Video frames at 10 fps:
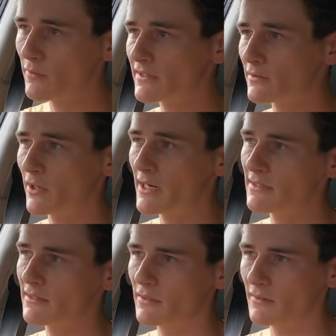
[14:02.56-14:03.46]
well
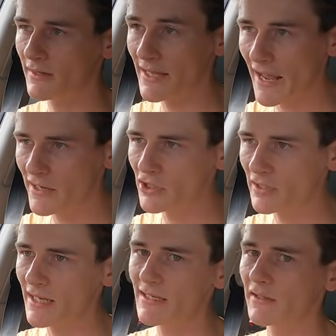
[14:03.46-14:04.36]
suppressed. The
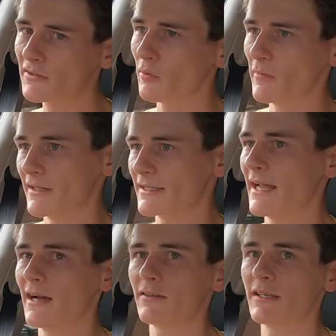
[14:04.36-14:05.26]
engine is the dominant
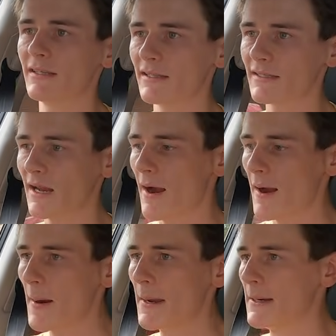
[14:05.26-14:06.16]
sound in this car.